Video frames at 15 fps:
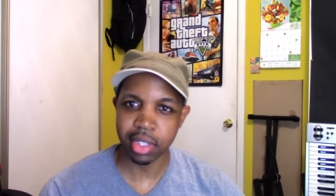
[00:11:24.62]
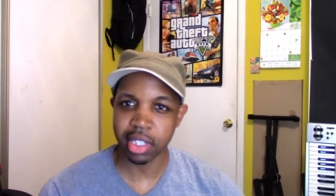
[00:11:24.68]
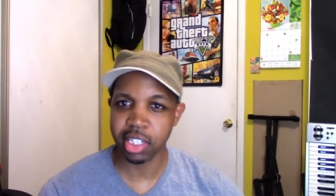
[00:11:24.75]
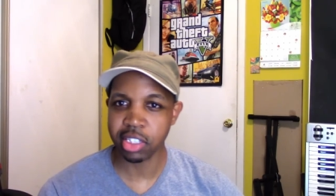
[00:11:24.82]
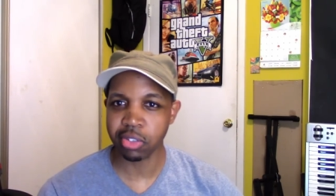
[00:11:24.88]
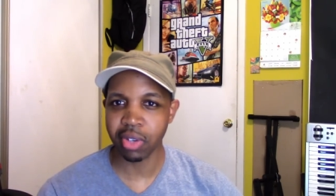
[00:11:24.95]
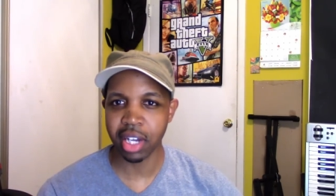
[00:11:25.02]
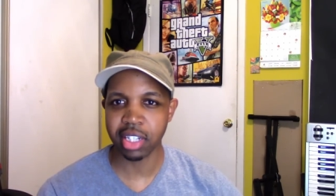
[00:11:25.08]

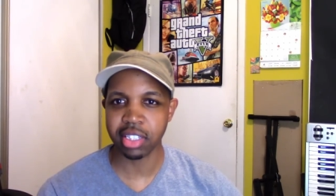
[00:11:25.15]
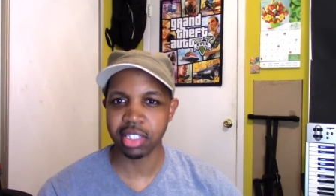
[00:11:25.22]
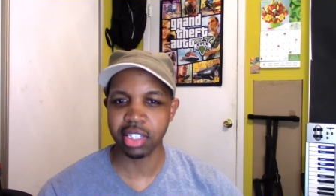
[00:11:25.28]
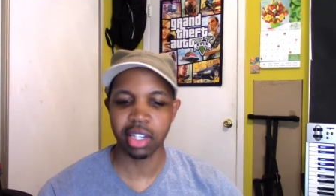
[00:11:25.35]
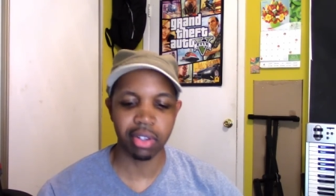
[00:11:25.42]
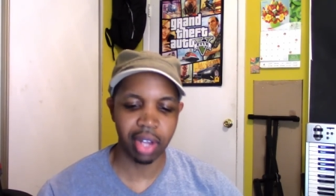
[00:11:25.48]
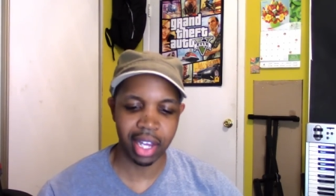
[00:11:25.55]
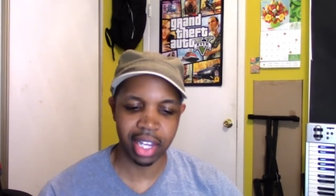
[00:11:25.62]
he's trying to
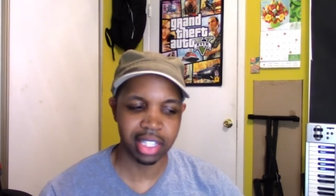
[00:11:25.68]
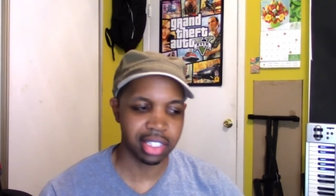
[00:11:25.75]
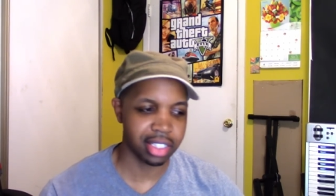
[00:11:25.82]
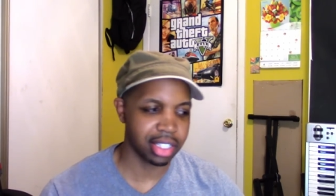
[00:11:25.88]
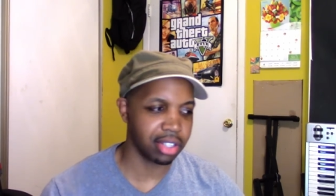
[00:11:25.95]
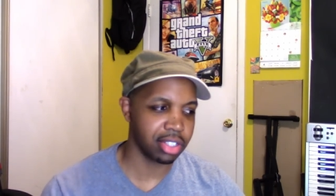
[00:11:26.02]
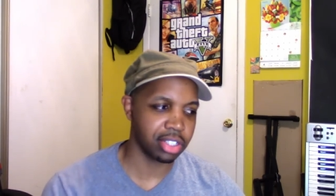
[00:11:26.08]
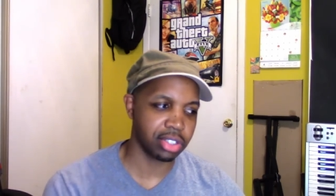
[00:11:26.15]
sell, I guess,
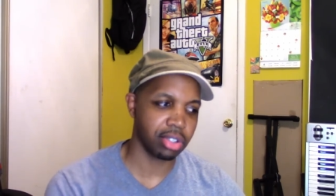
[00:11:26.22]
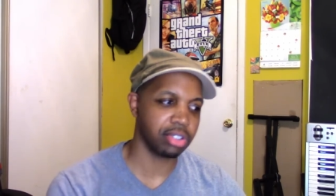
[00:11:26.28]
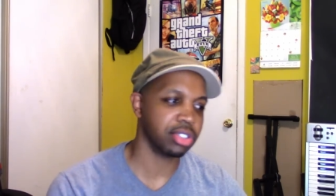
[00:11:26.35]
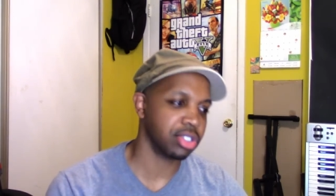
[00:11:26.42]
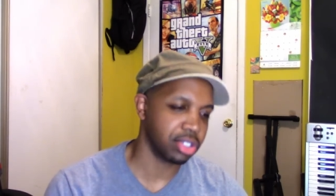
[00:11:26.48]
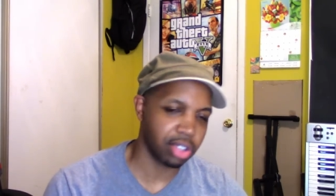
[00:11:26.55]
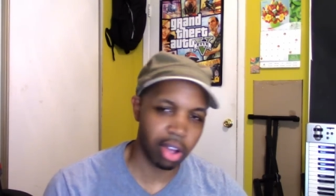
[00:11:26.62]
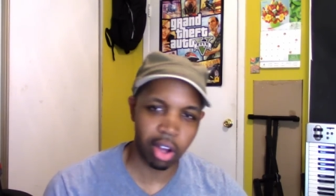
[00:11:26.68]
sell these
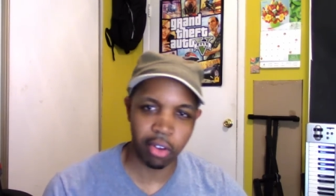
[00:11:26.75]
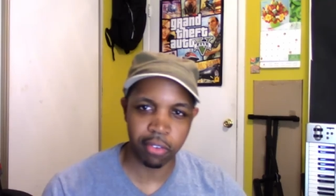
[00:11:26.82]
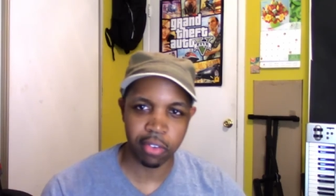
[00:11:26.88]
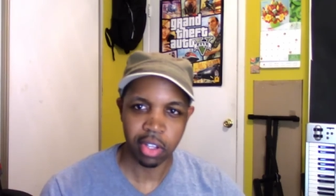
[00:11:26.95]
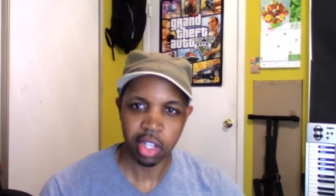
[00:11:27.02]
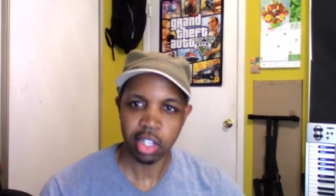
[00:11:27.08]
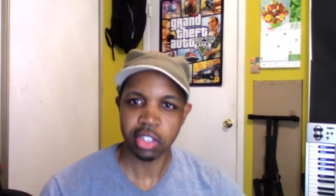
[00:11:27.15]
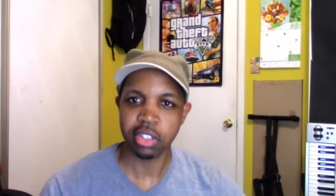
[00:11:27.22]
soldiers off
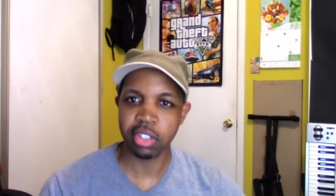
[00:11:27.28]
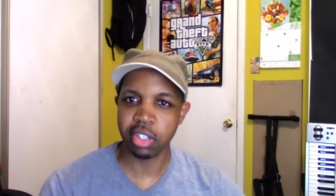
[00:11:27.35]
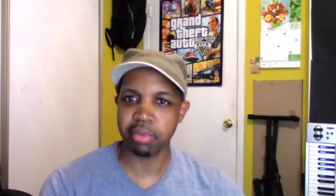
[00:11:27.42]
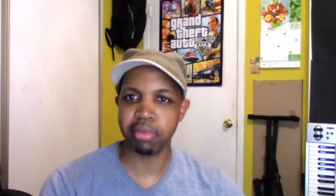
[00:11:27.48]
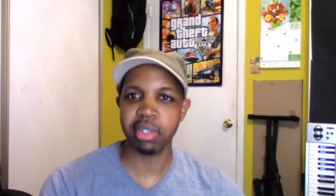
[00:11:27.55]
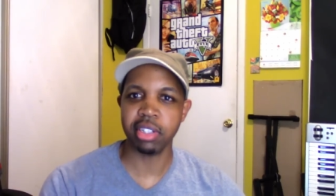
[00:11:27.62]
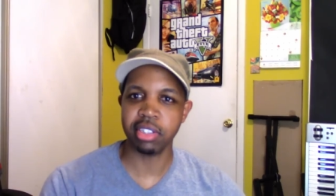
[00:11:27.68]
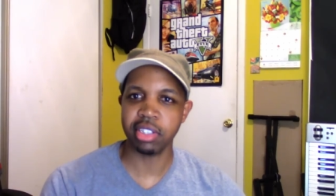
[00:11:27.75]
to the
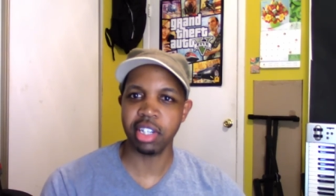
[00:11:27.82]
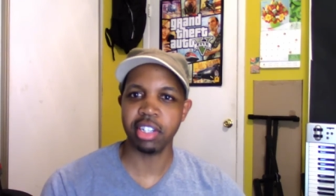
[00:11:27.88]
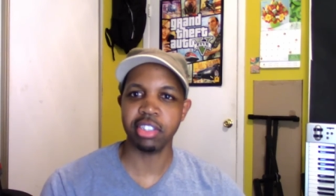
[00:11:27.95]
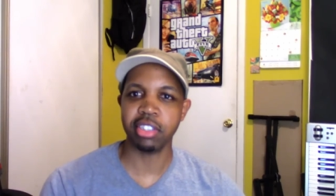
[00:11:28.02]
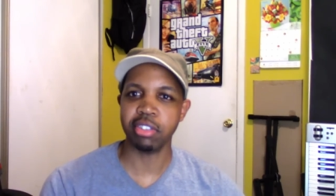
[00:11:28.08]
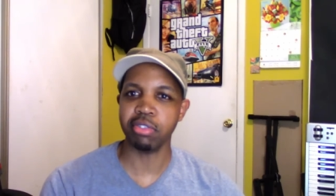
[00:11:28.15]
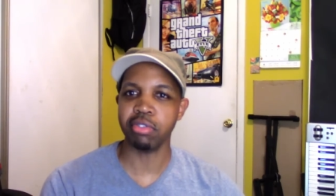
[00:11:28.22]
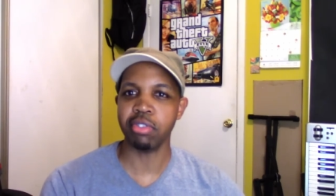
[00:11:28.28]
military
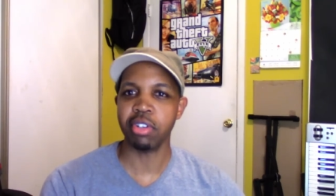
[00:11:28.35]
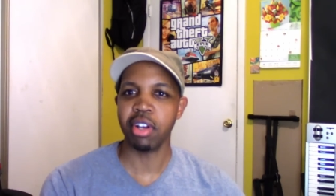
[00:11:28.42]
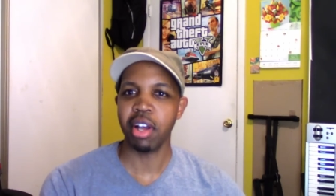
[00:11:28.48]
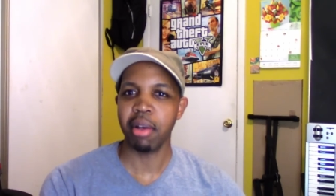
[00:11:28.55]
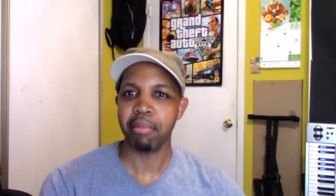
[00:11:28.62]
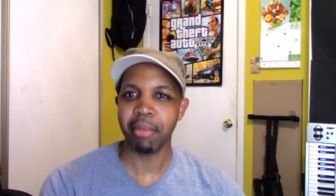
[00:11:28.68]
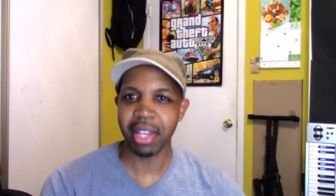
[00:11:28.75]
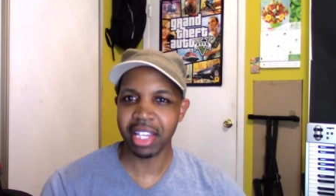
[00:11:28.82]
to
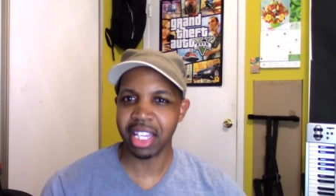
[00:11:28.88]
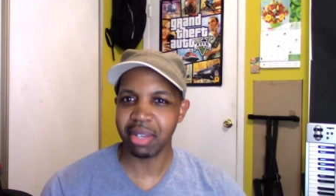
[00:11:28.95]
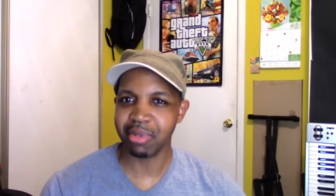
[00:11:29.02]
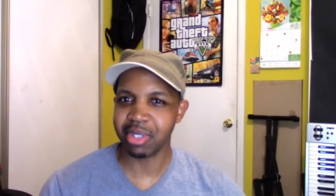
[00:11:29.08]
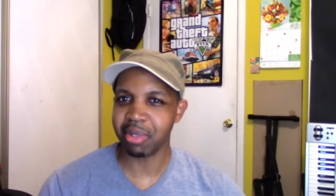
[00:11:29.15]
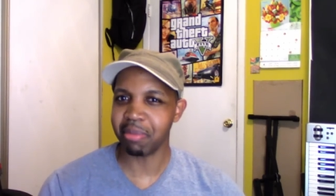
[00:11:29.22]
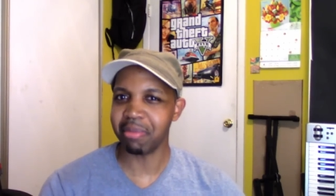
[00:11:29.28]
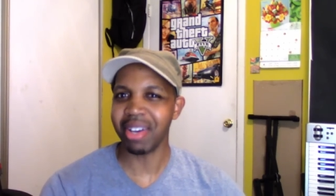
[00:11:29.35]
make him
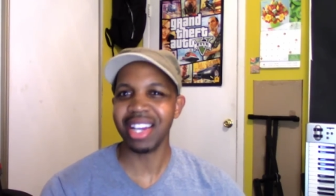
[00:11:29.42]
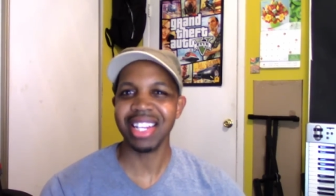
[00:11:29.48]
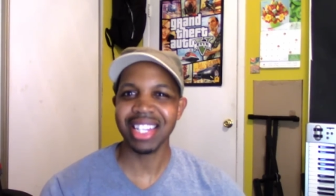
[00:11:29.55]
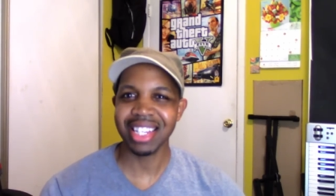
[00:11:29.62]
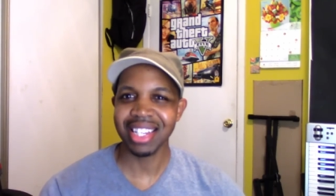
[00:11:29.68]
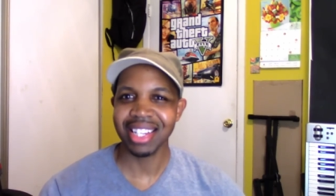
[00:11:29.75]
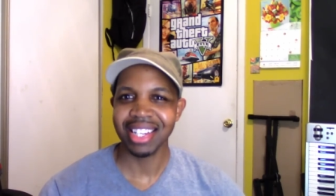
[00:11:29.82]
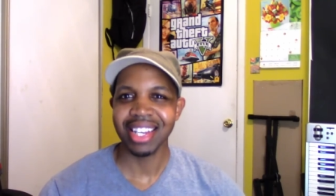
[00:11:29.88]
some
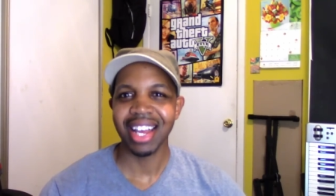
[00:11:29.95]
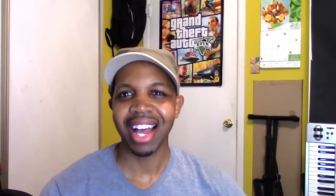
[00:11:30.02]
money.